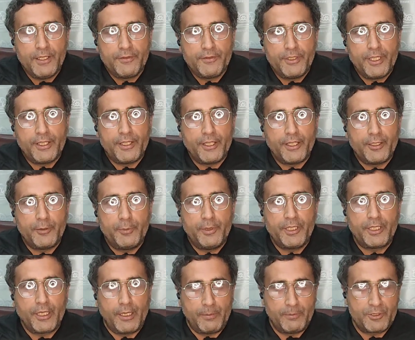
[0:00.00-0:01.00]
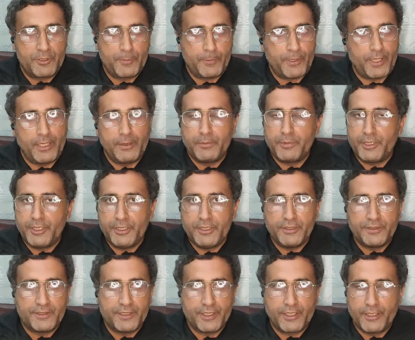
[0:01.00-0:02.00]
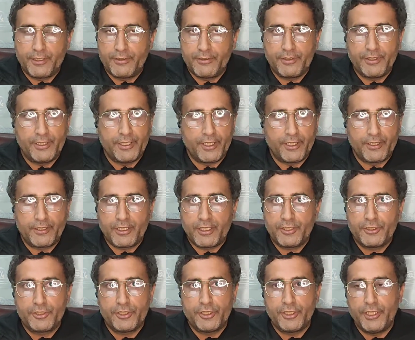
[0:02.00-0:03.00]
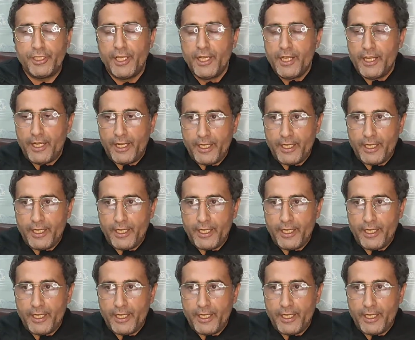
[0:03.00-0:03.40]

then it becomes primary, secondary and tertiary.